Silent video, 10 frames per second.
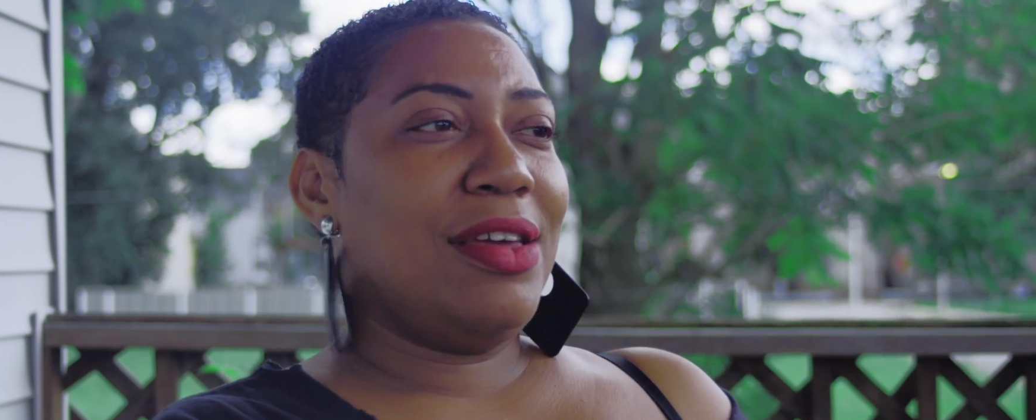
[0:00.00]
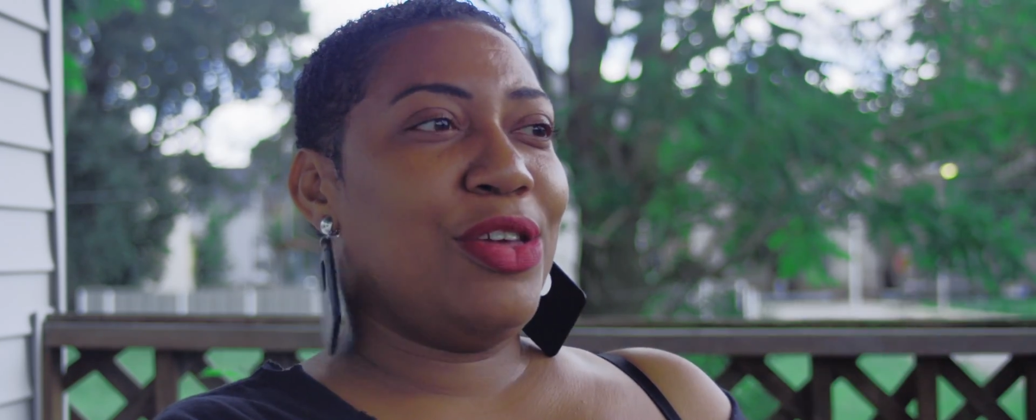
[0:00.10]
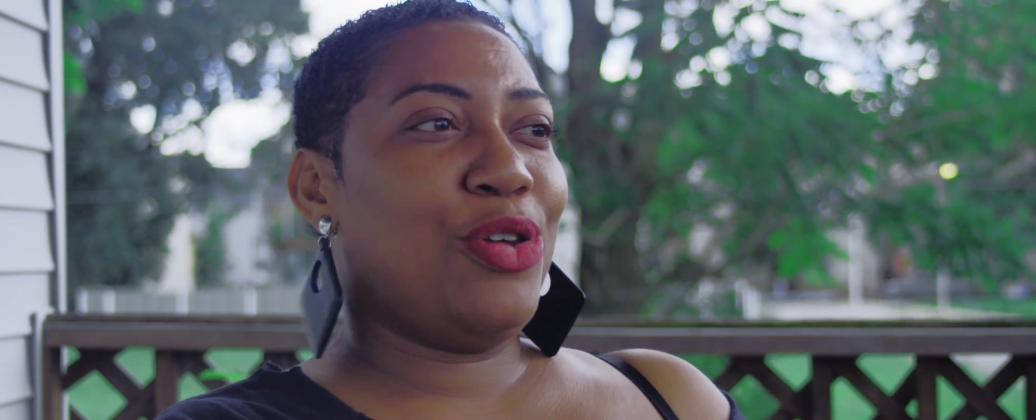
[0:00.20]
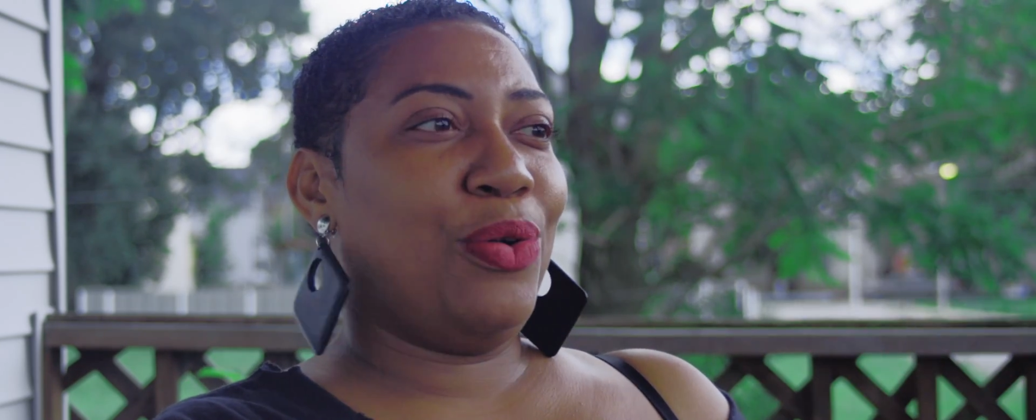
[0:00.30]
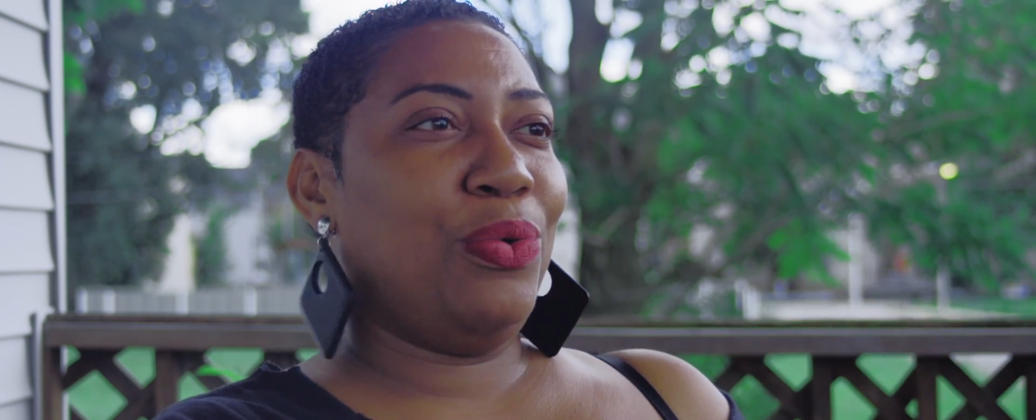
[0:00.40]

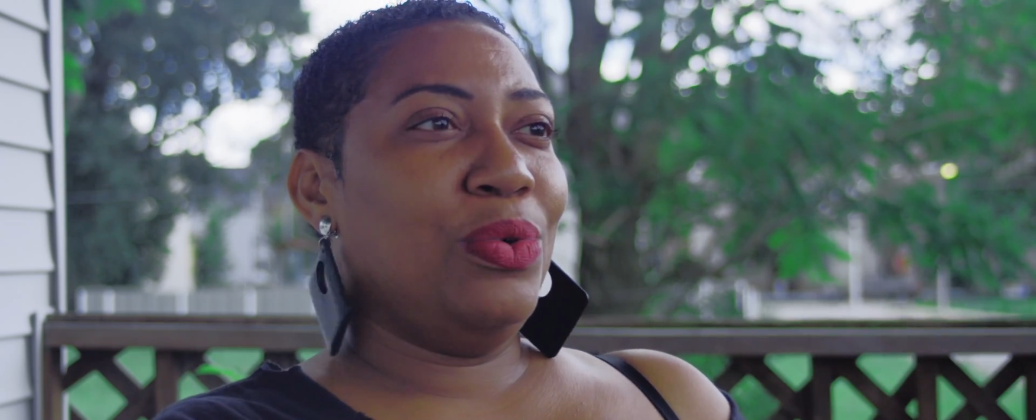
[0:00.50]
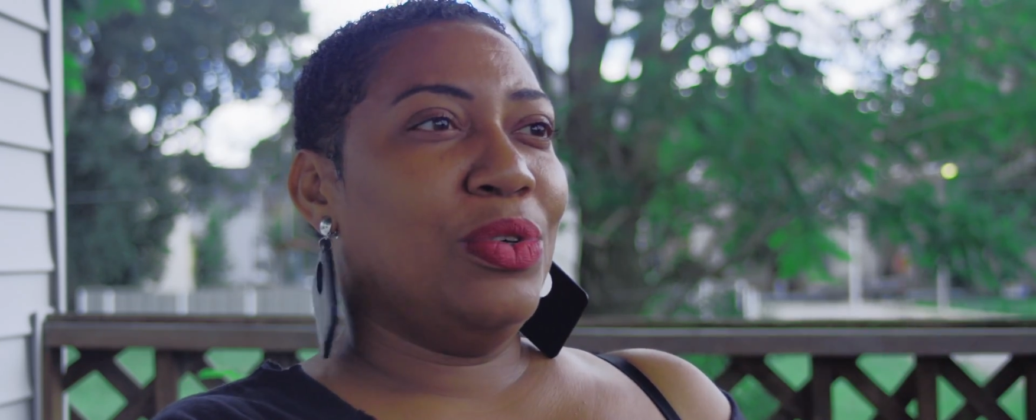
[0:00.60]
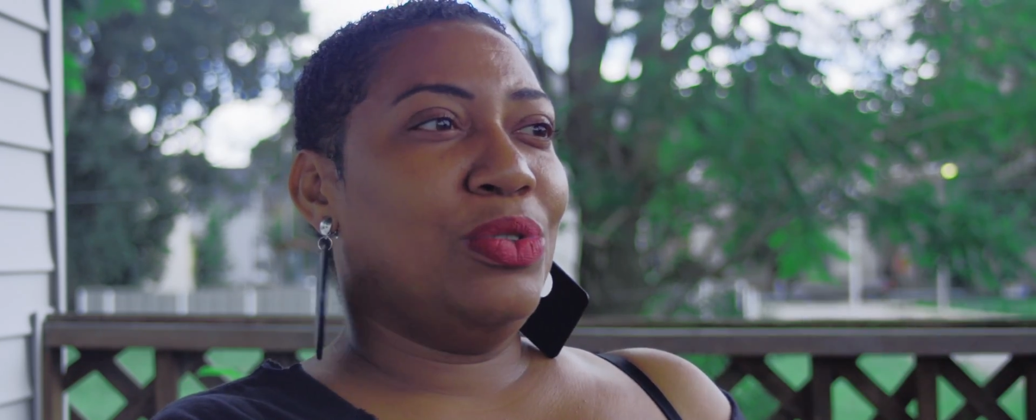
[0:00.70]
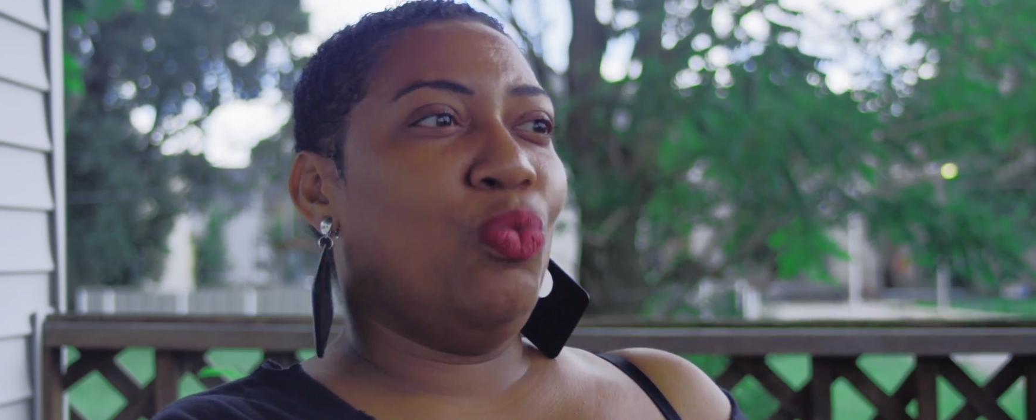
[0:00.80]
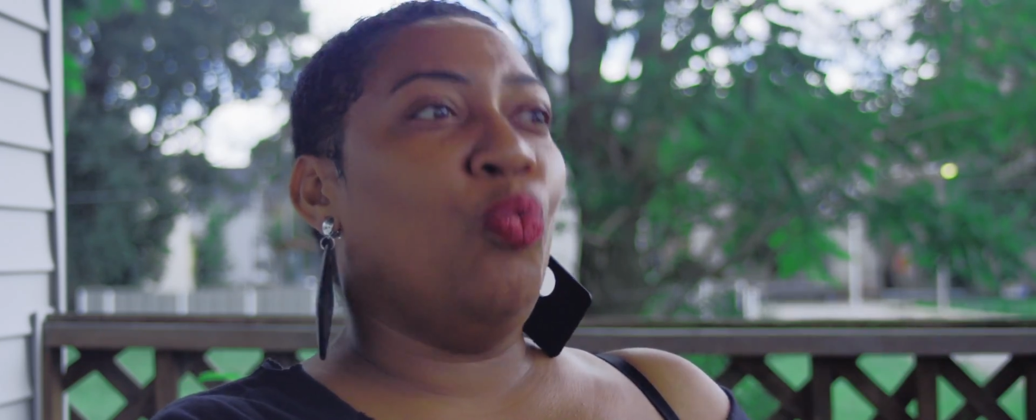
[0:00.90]
you know,
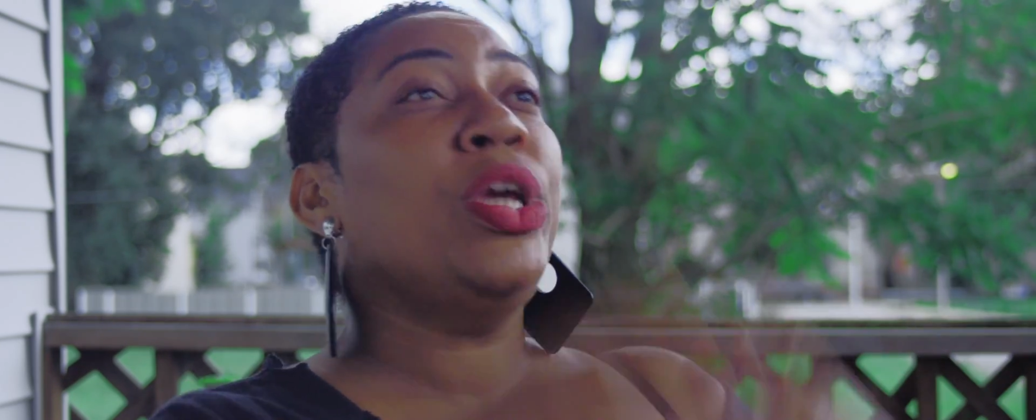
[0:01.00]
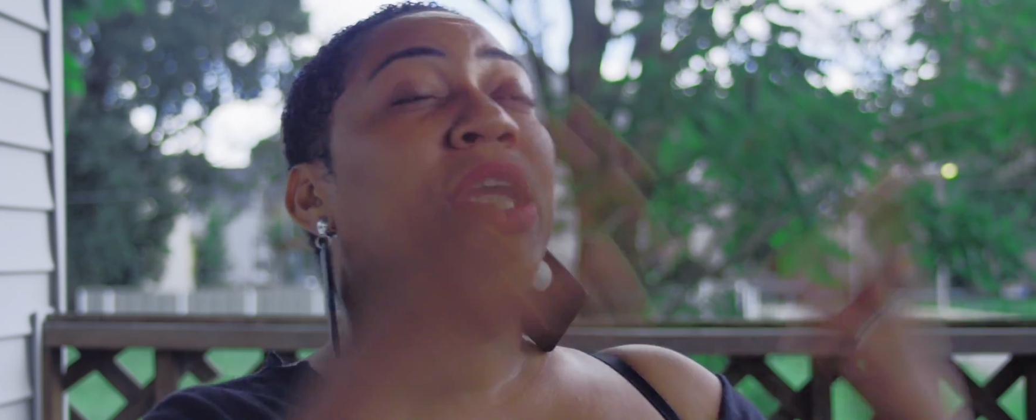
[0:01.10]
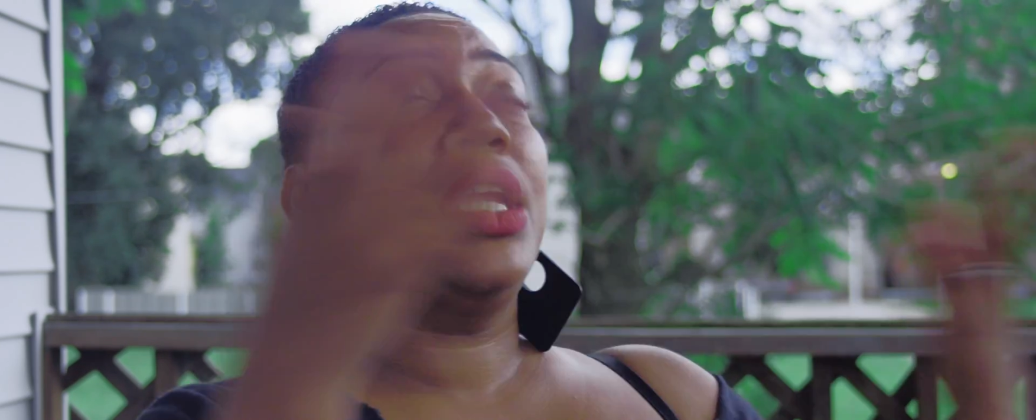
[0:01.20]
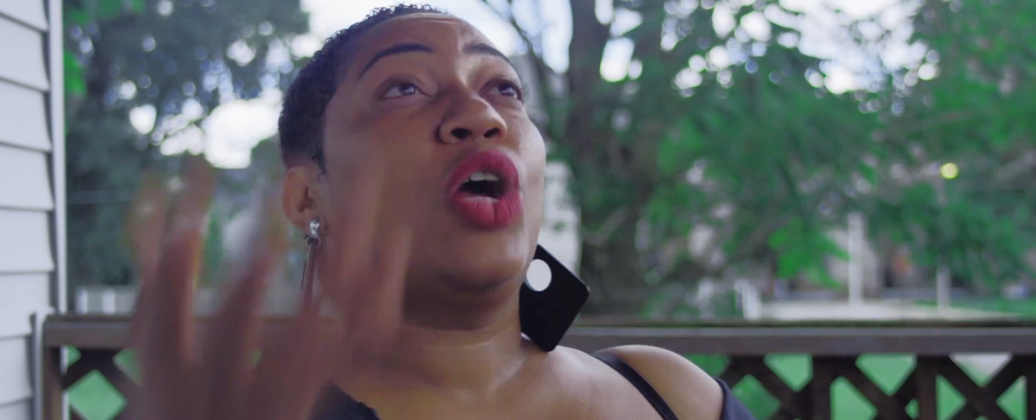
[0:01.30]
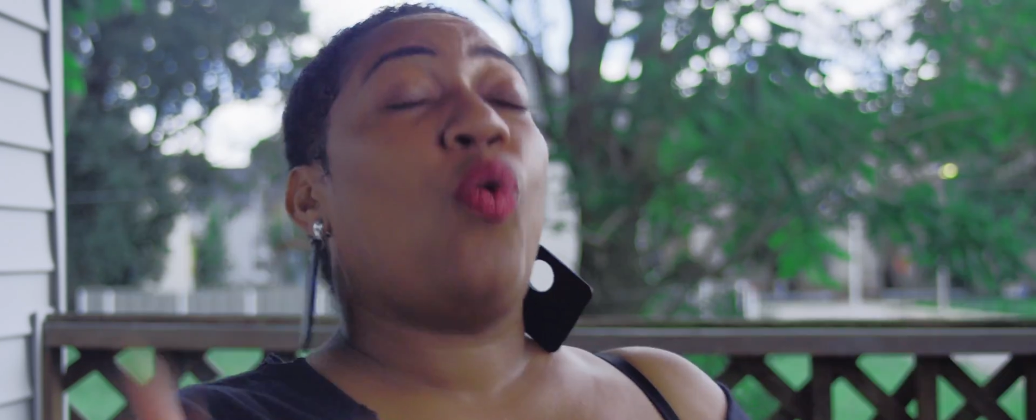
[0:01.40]
we
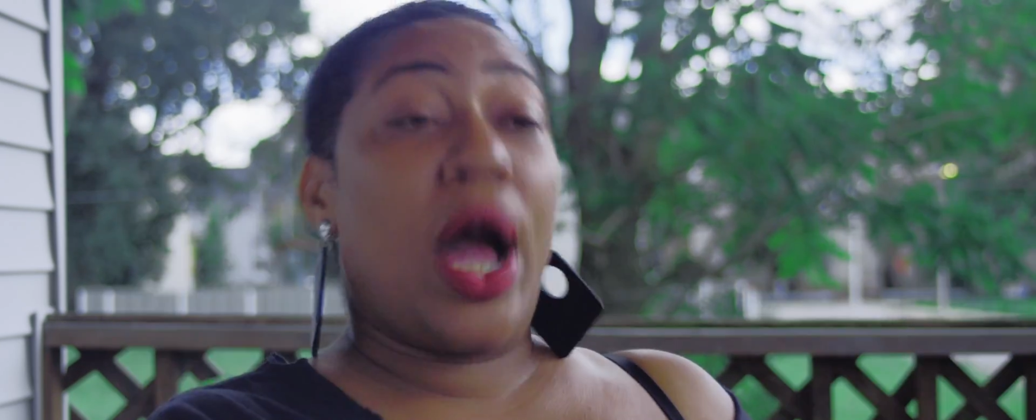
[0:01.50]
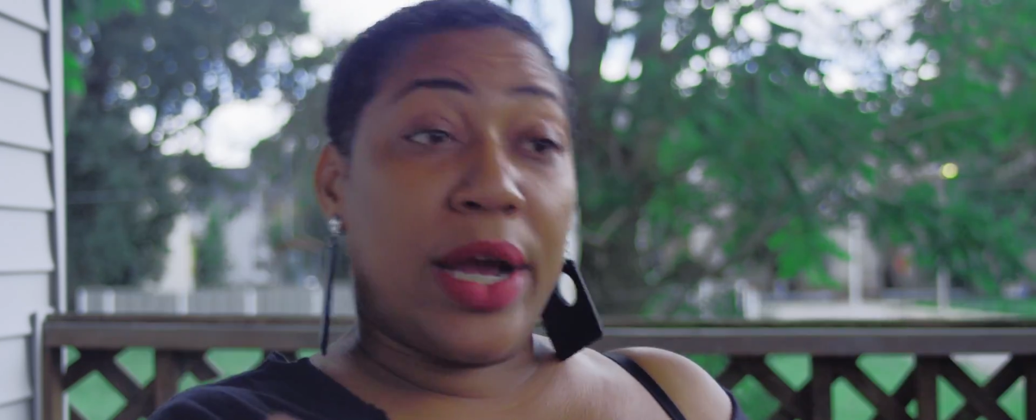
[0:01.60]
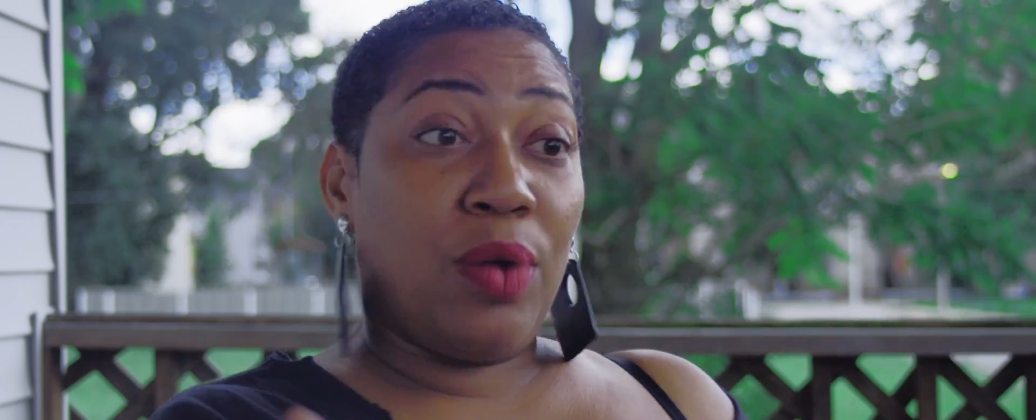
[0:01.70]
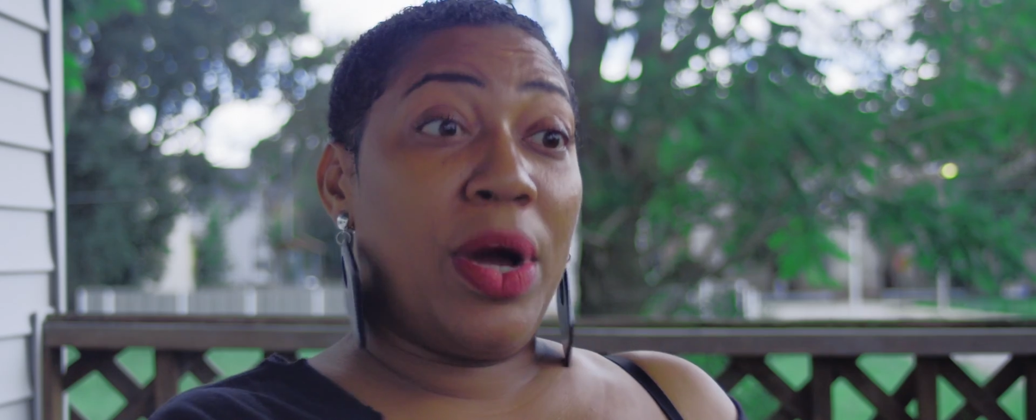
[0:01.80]
can acquire